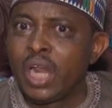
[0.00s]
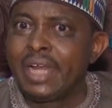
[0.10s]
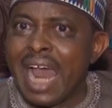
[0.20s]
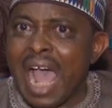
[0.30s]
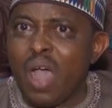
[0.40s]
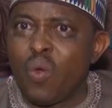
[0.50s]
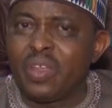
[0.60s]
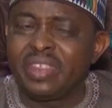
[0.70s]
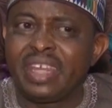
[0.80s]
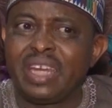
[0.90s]
Now
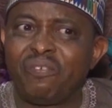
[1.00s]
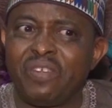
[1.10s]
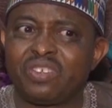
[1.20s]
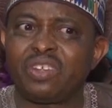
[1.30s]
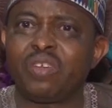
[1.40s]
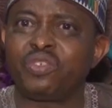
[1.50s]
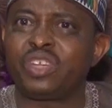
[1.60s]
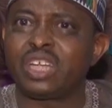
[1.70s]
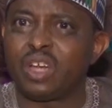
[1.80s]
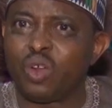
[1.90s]
with the defection of
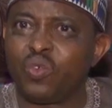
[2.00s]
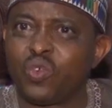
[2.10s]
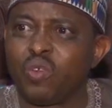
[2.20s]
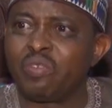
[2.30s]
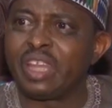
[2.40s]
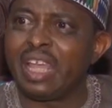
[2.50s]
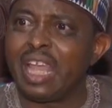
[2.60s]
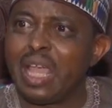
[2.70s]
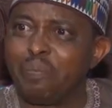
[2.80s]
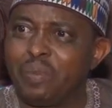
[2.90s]
Shekarau from the A